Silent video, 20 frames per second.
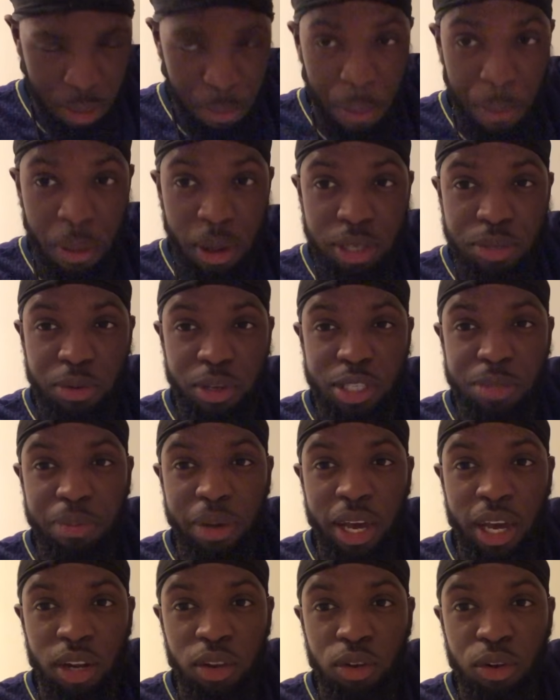My passport
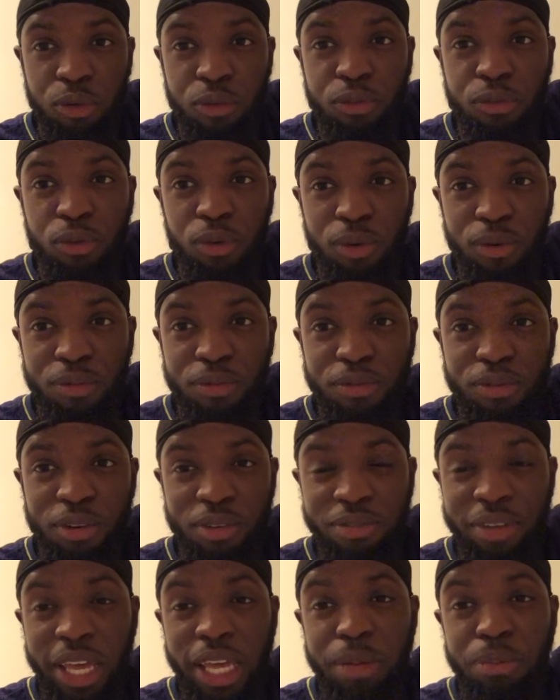expired on the 4th
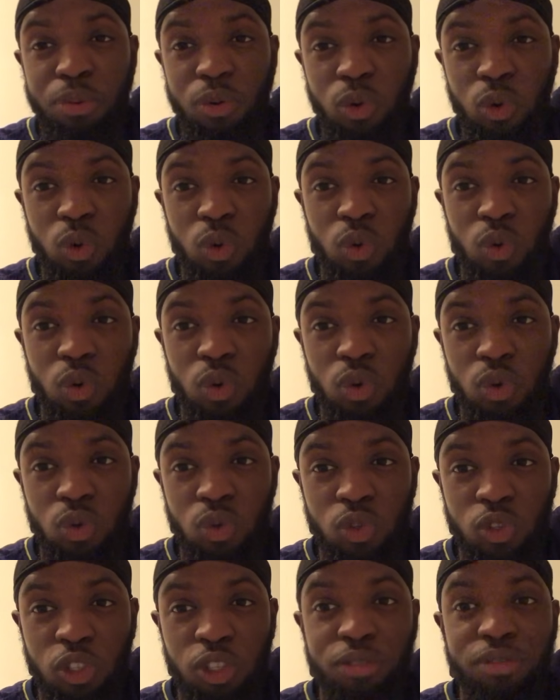of April,
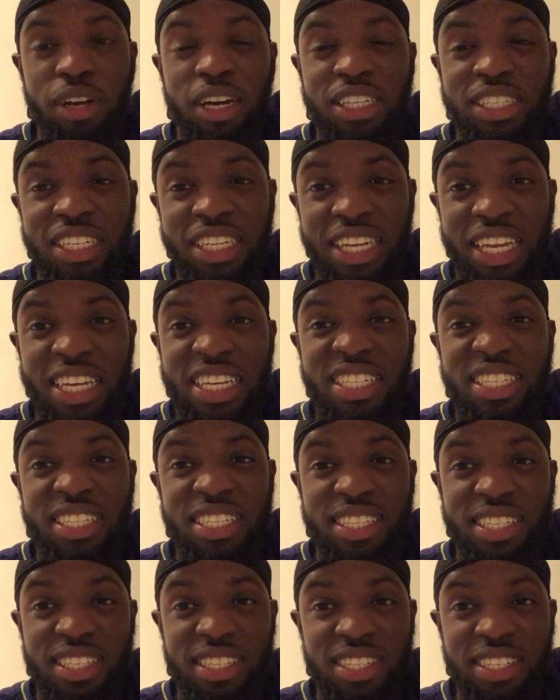
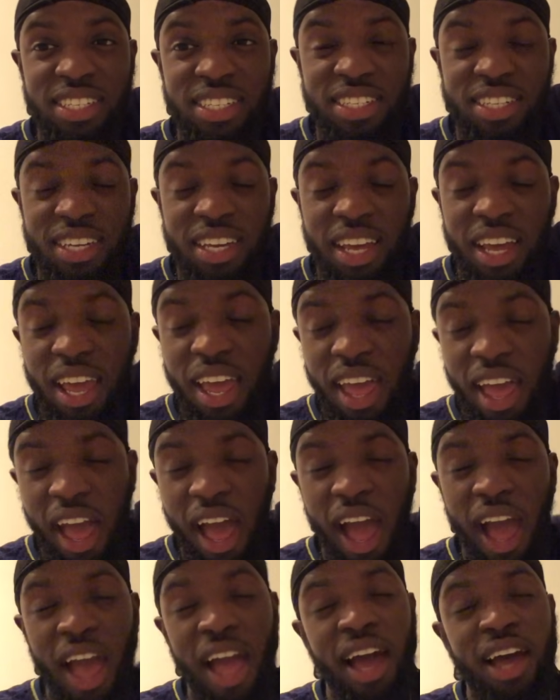2018.
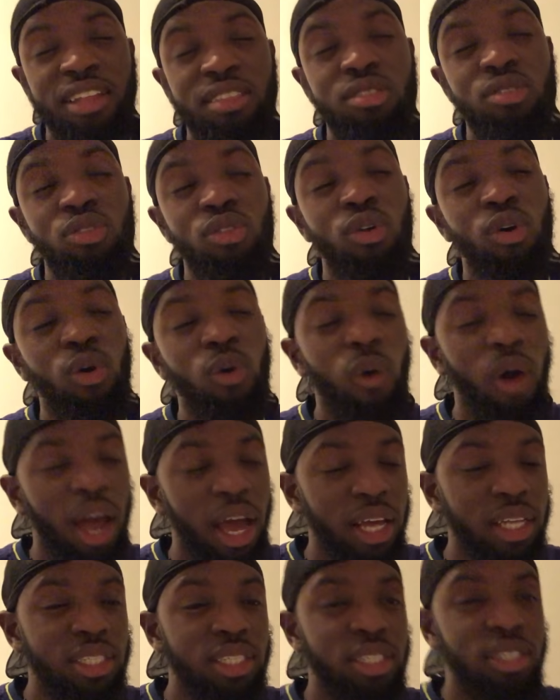I had no
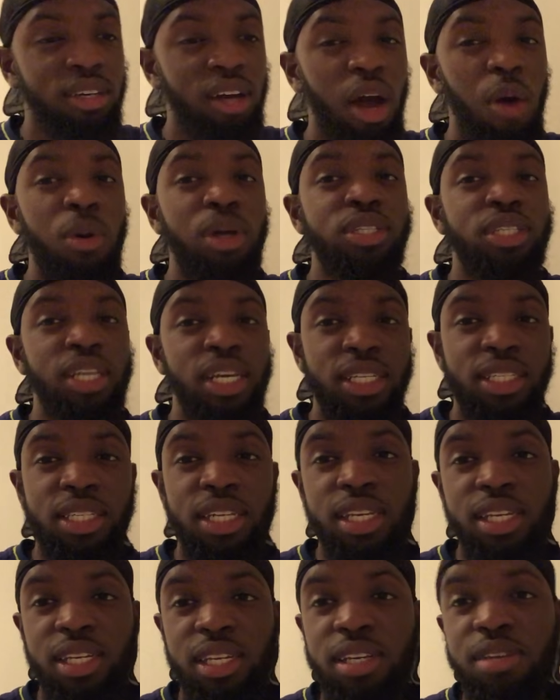idea. I went to
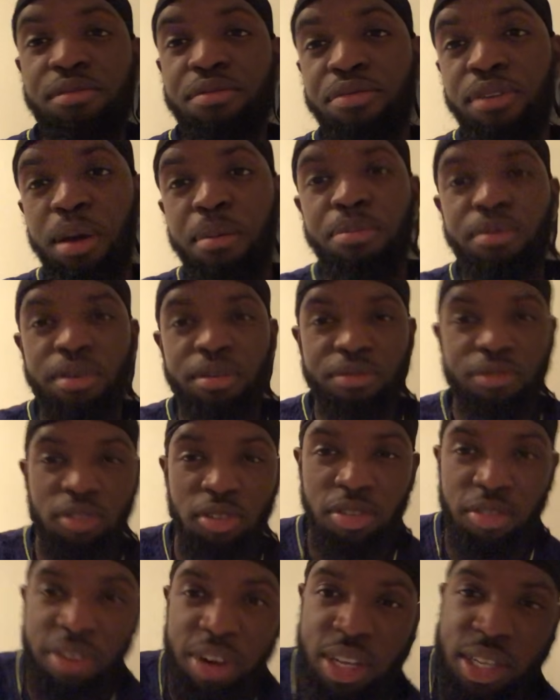Italy in February
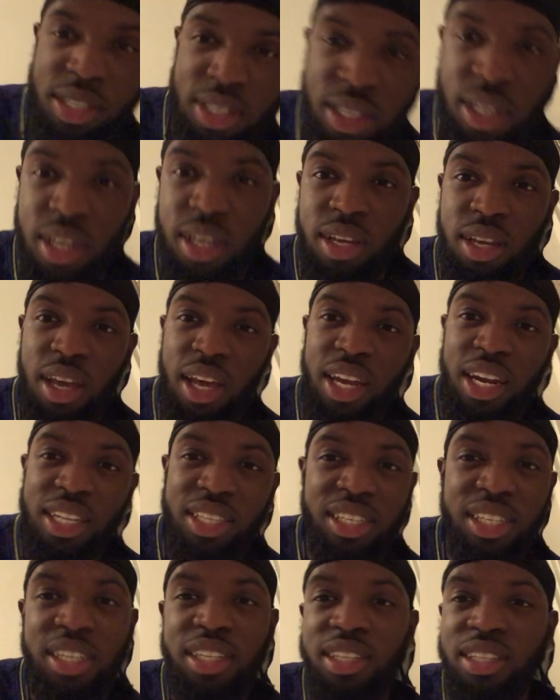for a race, yeah, and I
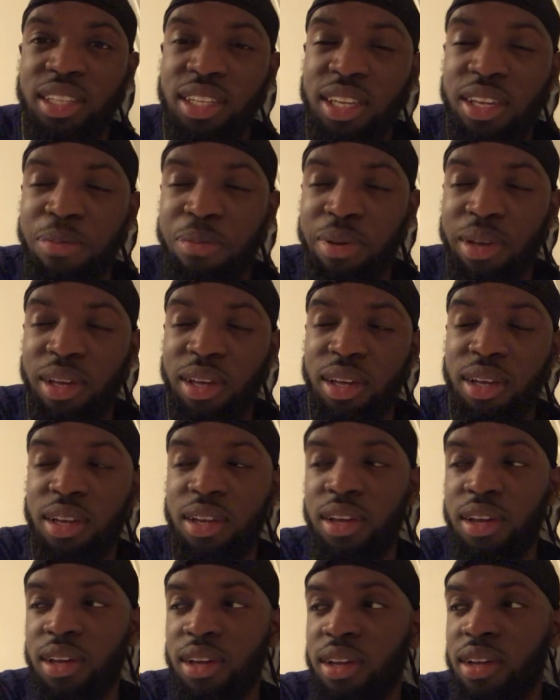didn't deep it
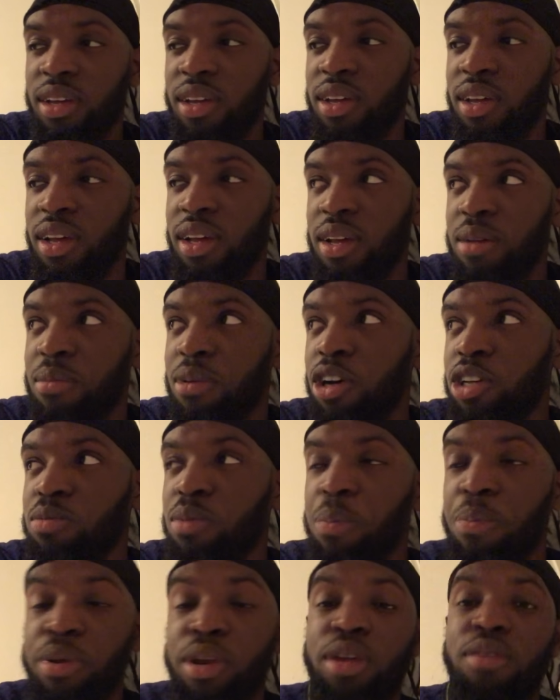because
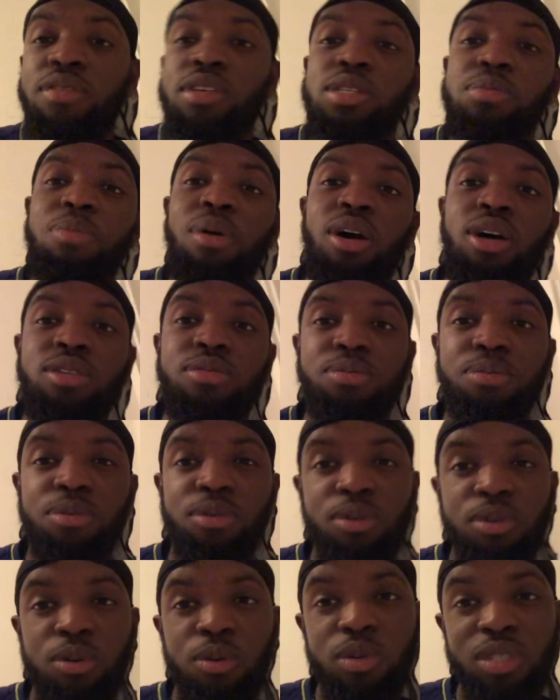my previous
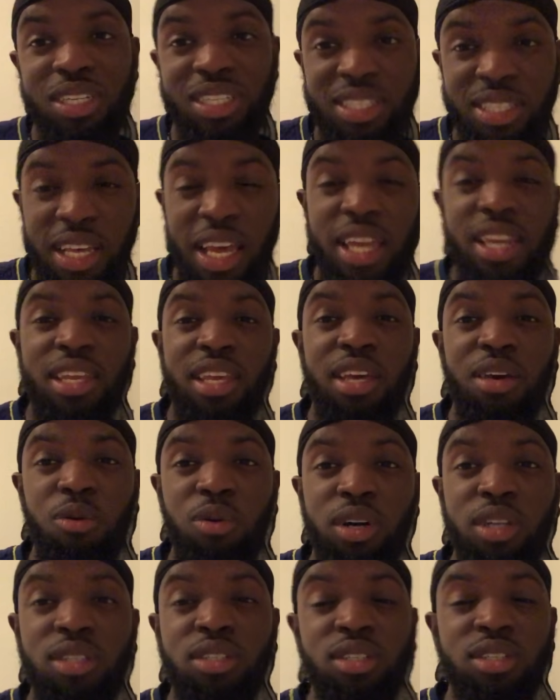passport was a 10 year
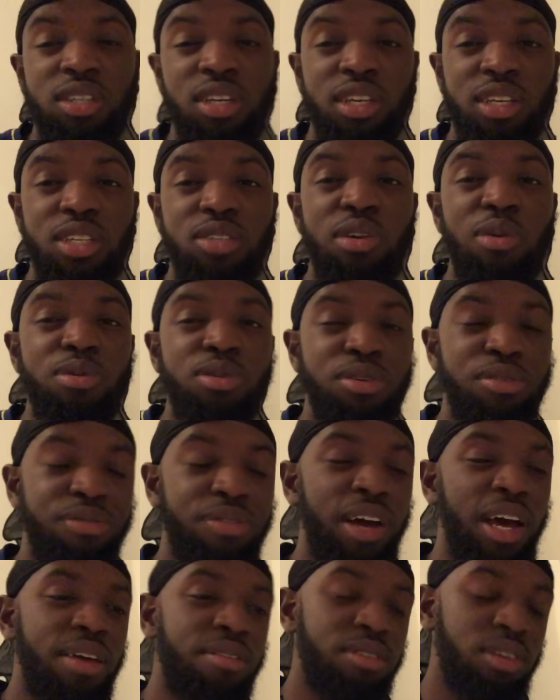one, this one was a
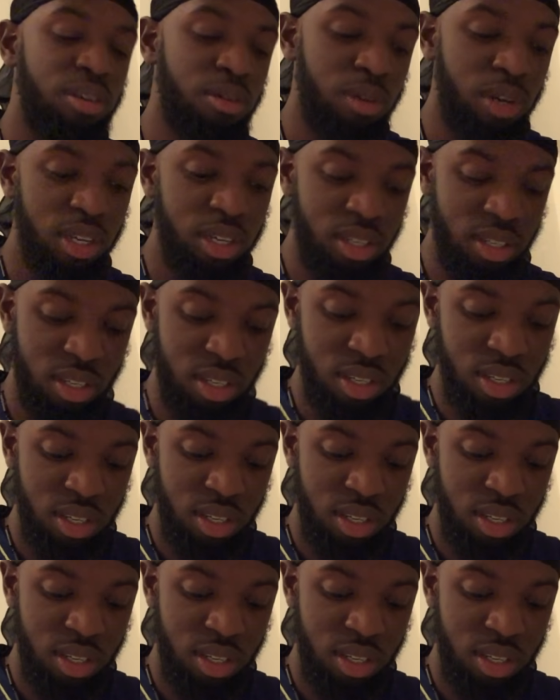5 year one,